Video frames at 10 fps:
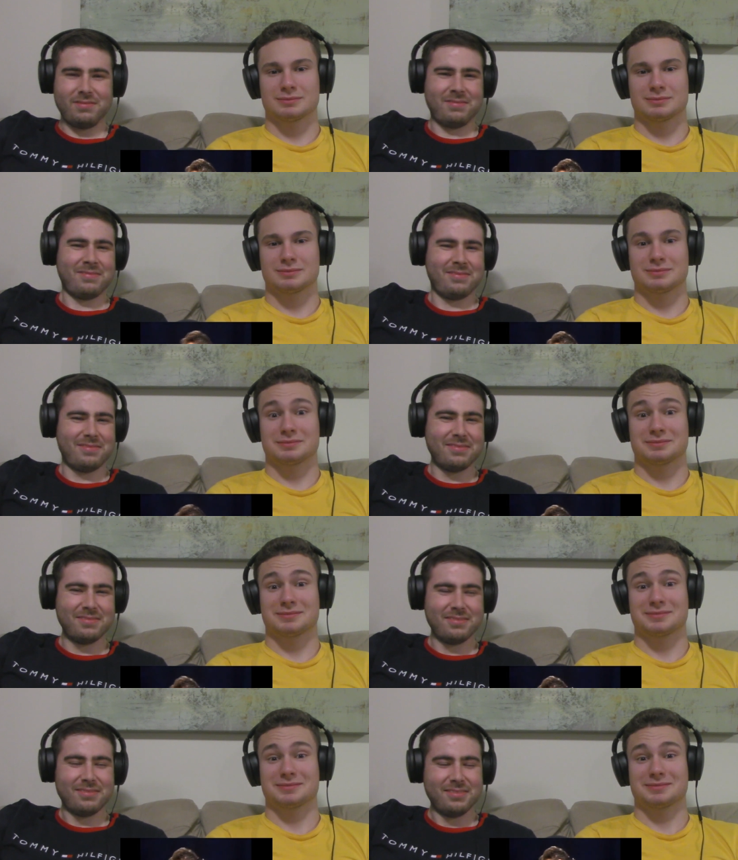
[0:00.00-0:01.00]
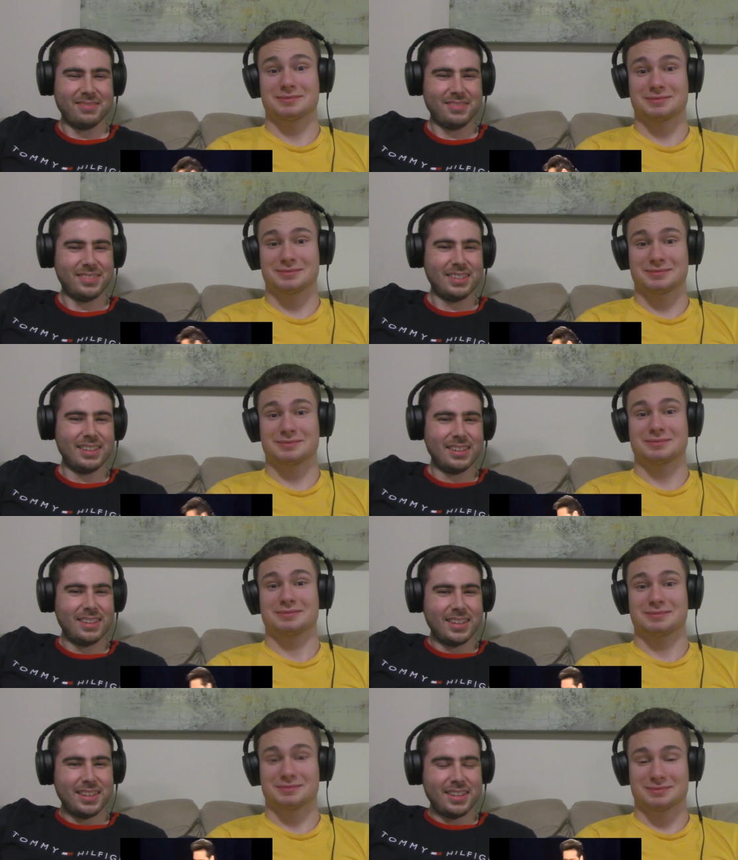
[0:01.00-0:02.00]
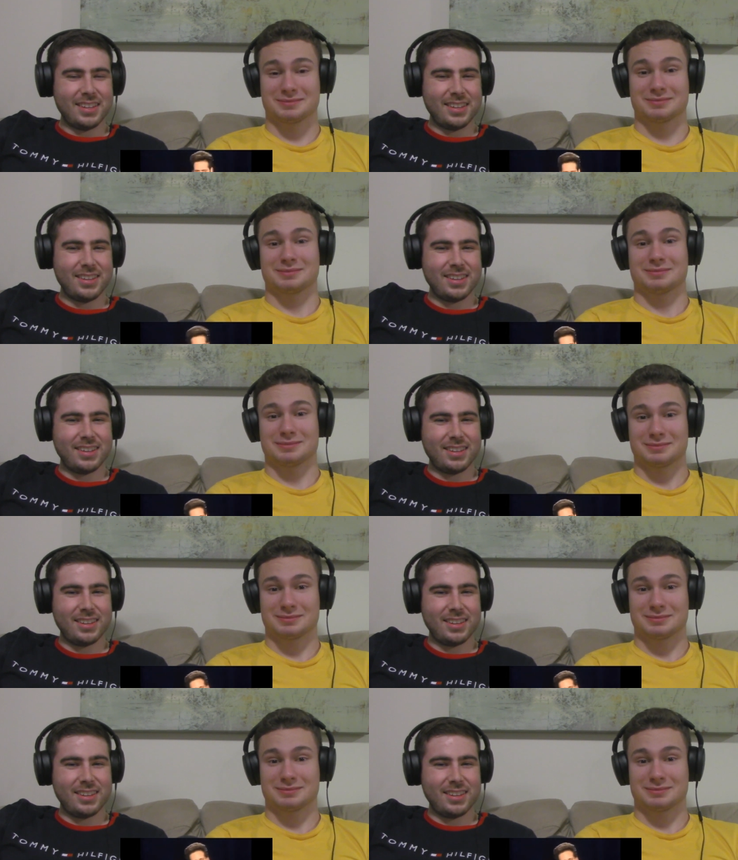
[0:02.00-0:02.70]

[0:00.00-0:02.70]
(no one is talking)